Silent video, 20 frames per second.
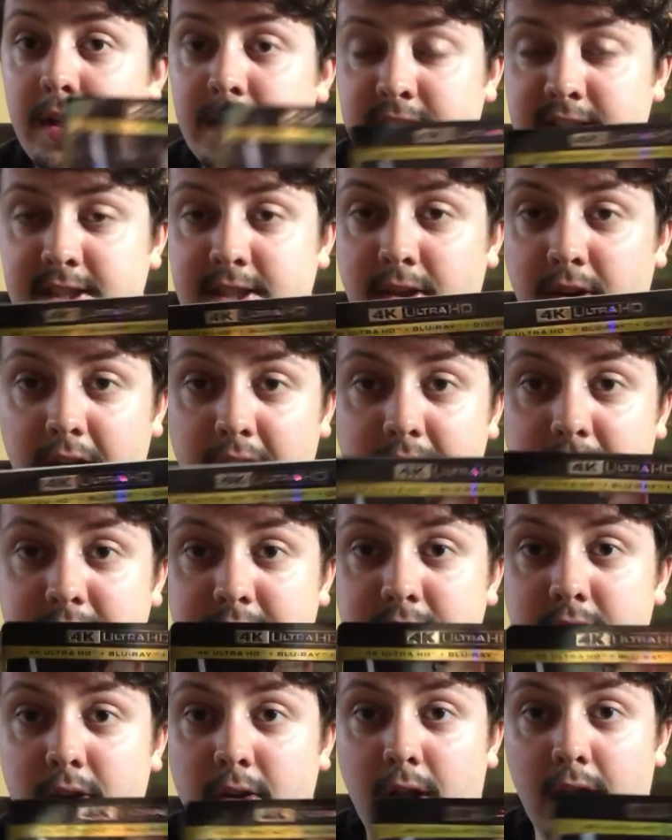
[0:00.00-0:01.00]
It's sleek.
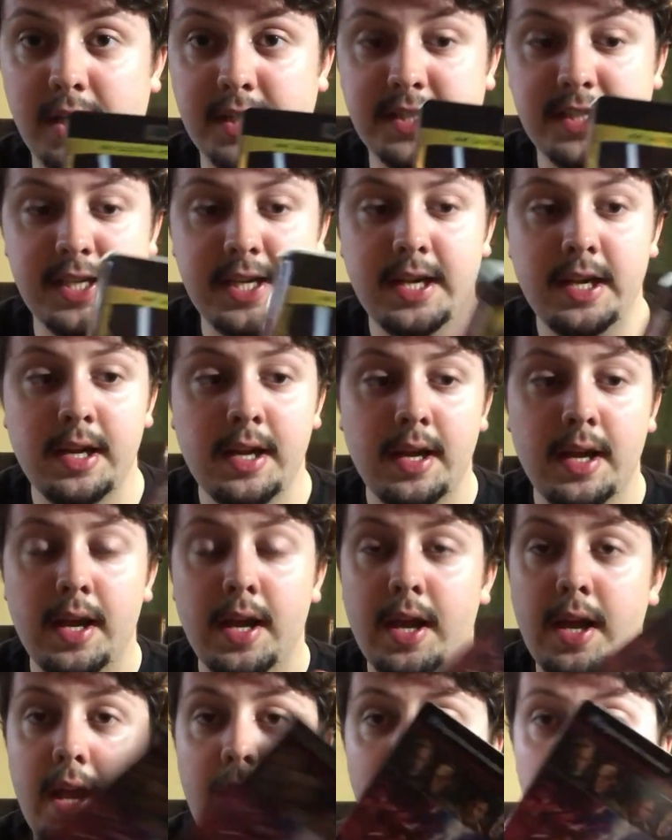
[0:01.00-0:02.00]
It's glossy,
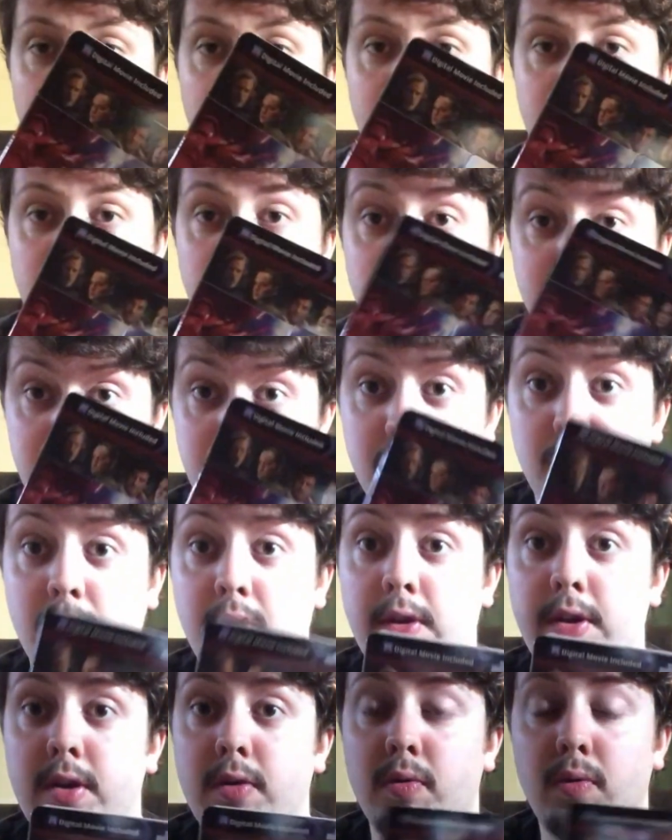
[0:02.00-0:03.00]
and it looks
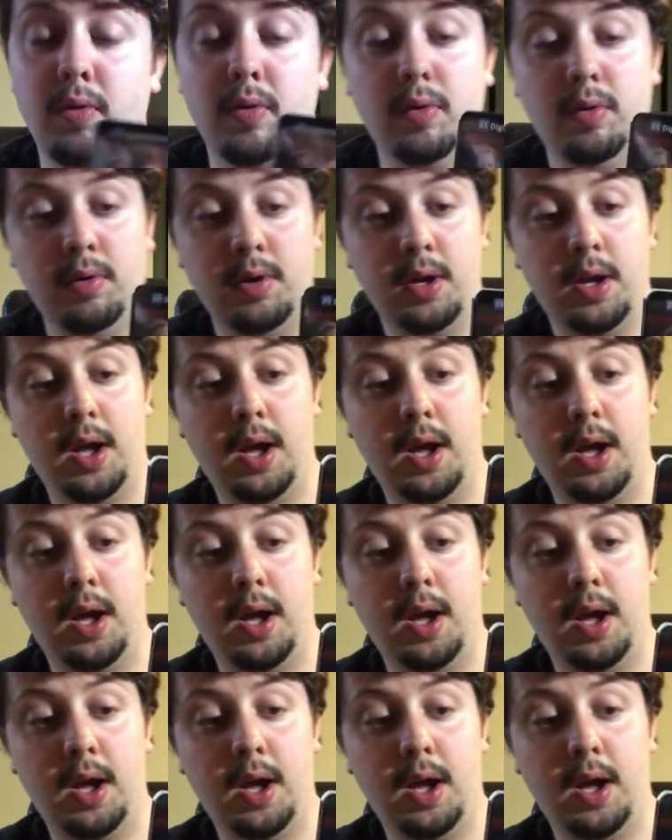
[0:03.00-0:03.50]
really cool.